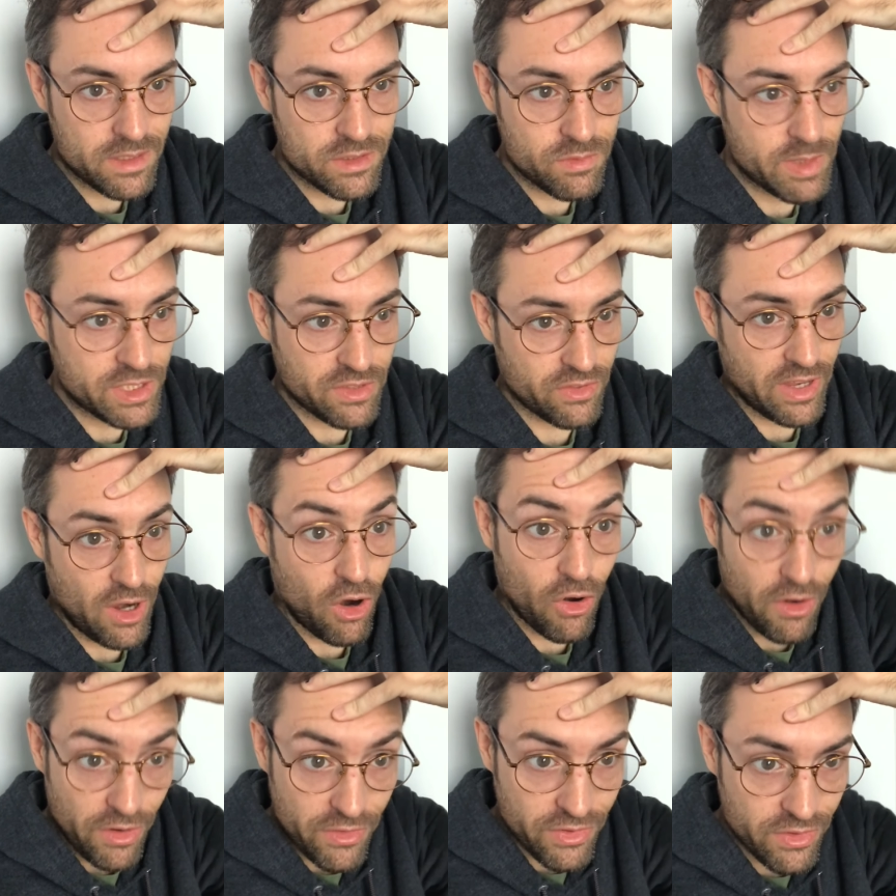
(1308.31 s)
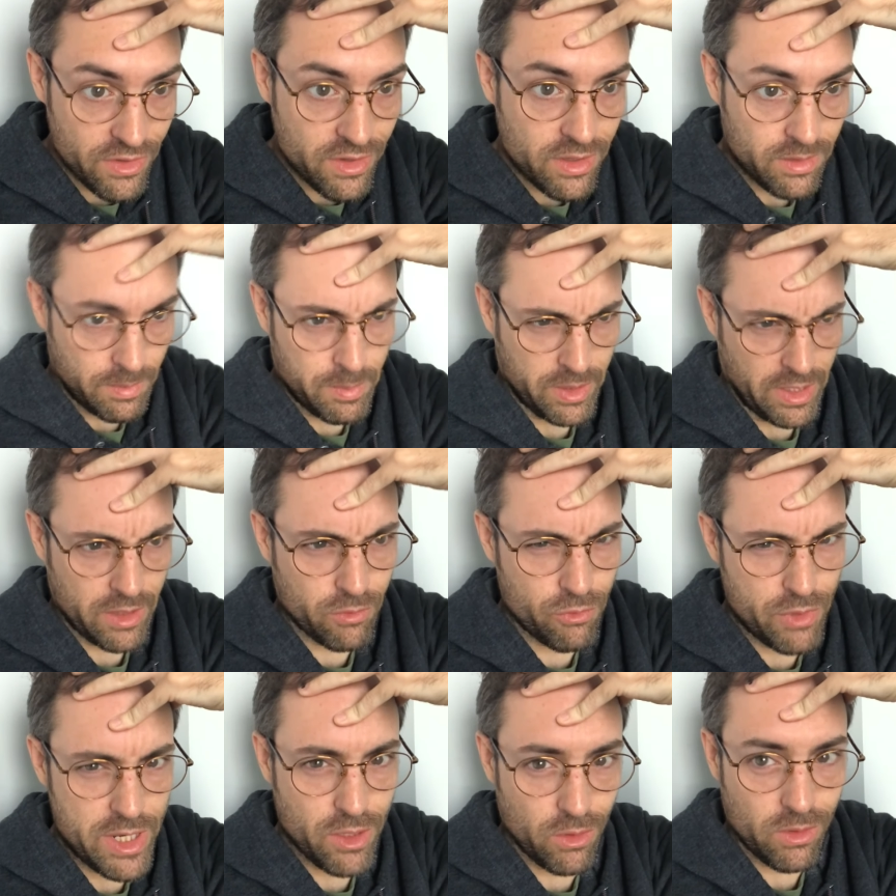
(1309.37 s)
we could just say art, but like
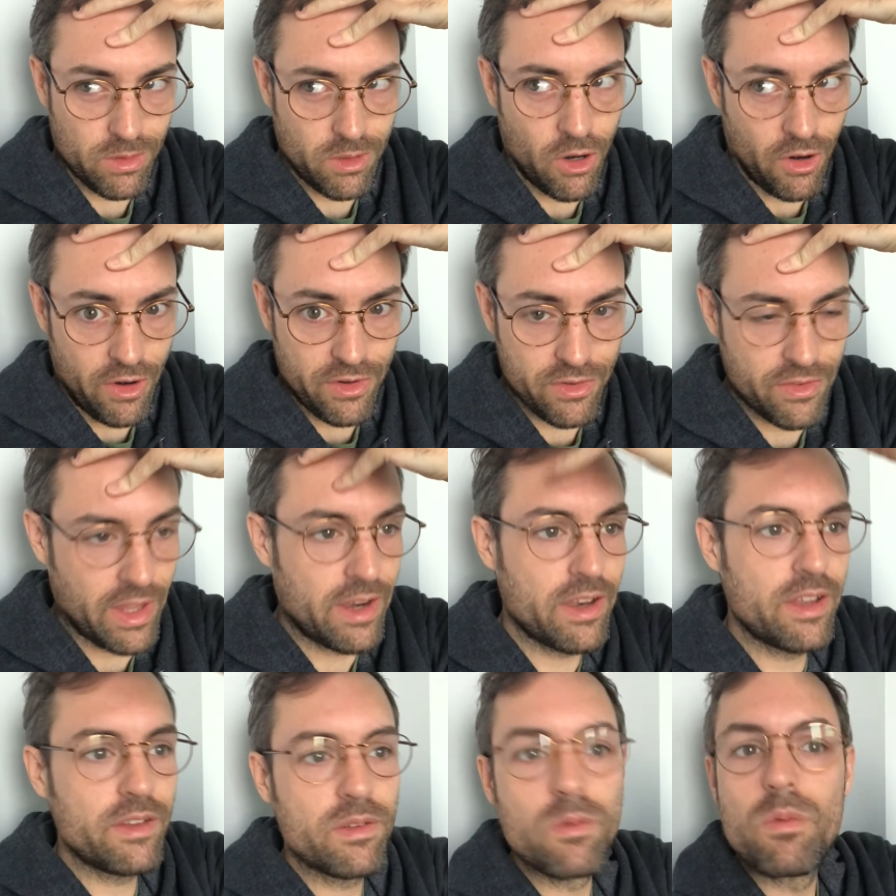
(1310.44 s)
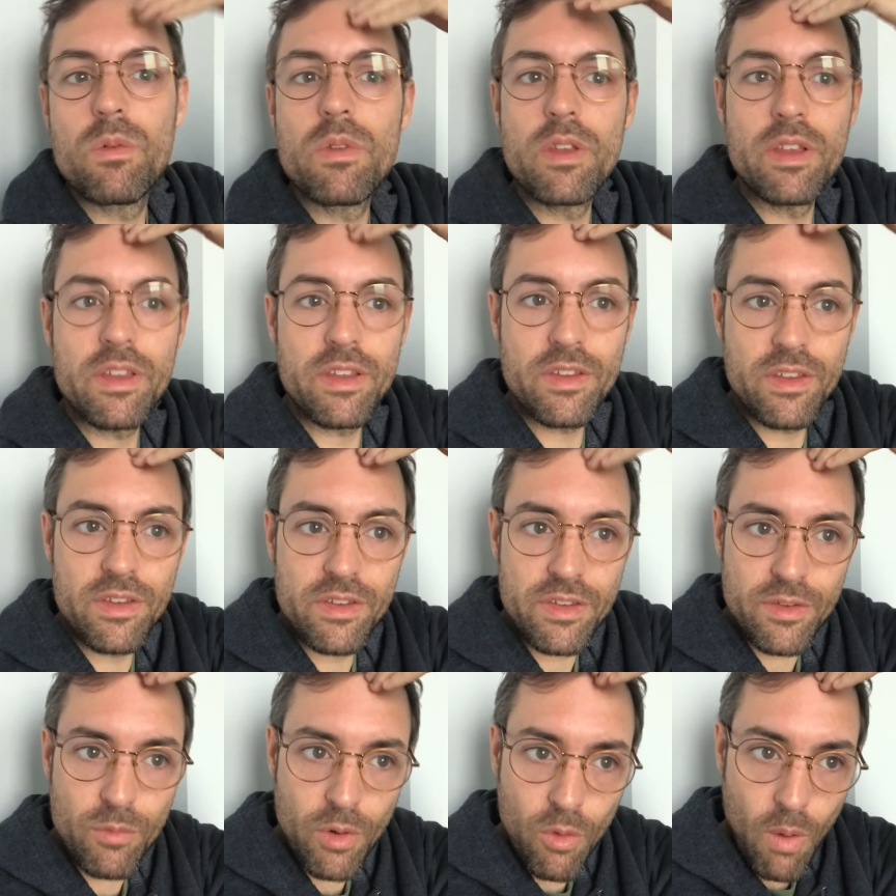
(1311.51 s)
real art that
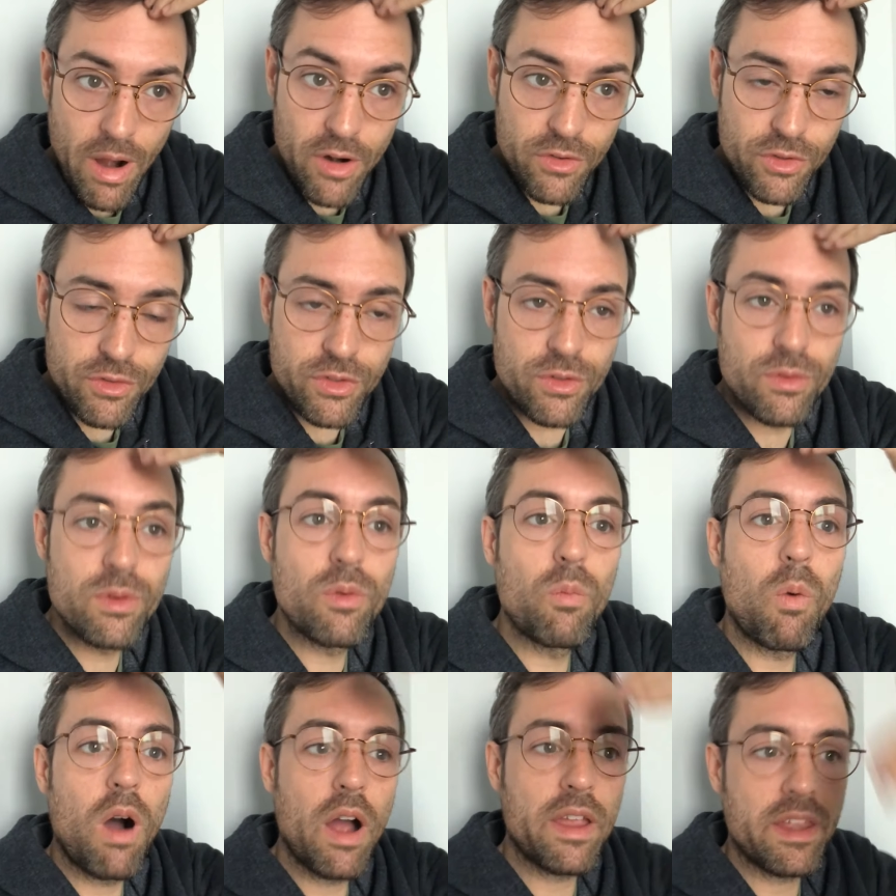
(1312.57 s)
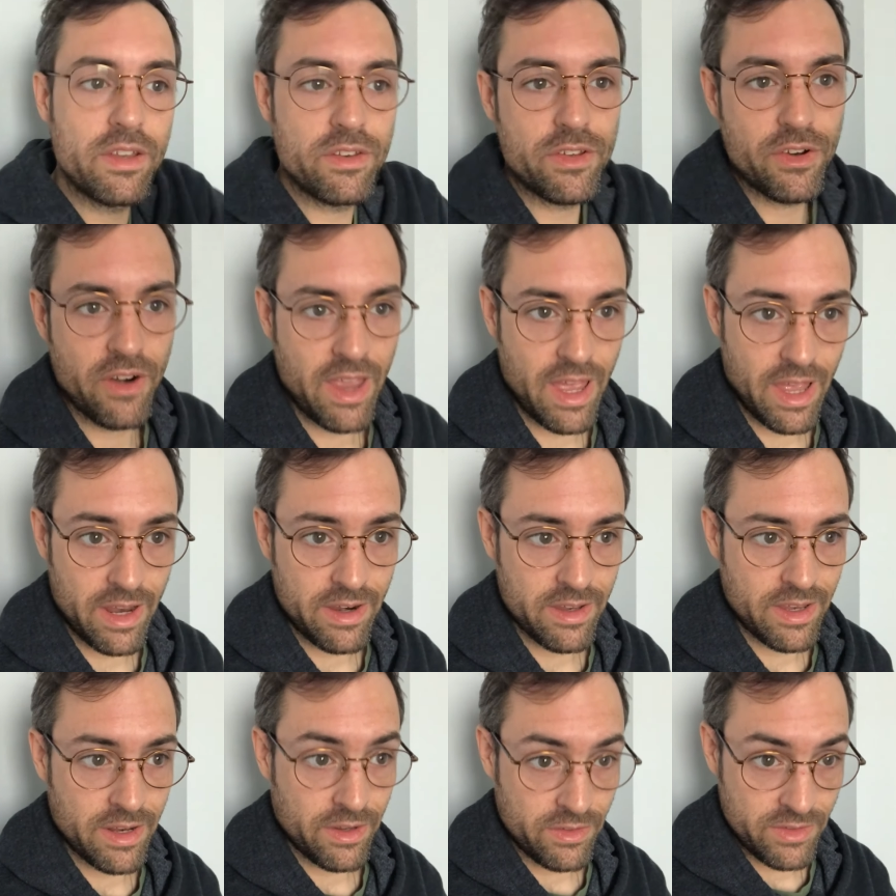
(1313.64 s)
requires you to walk into your head
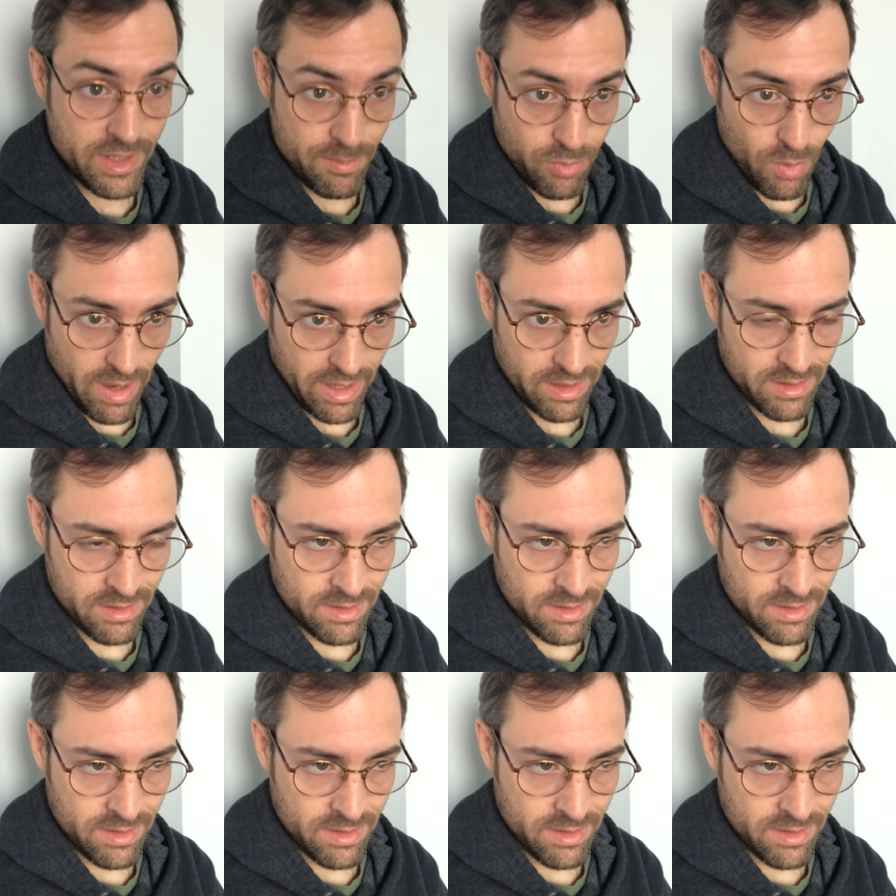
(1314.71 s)
in a deep way.